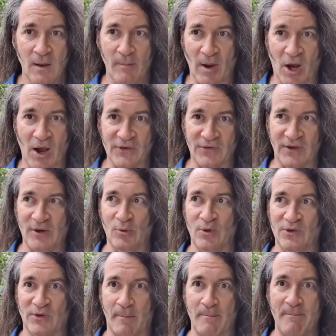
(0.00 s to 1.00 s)
because he
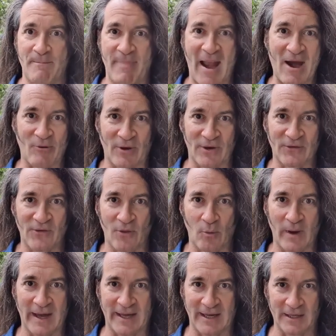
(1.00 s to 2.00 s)
was embarrassed the
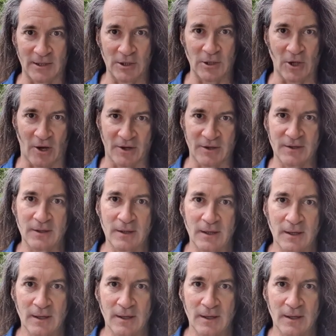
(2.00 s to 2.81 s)
way he looked?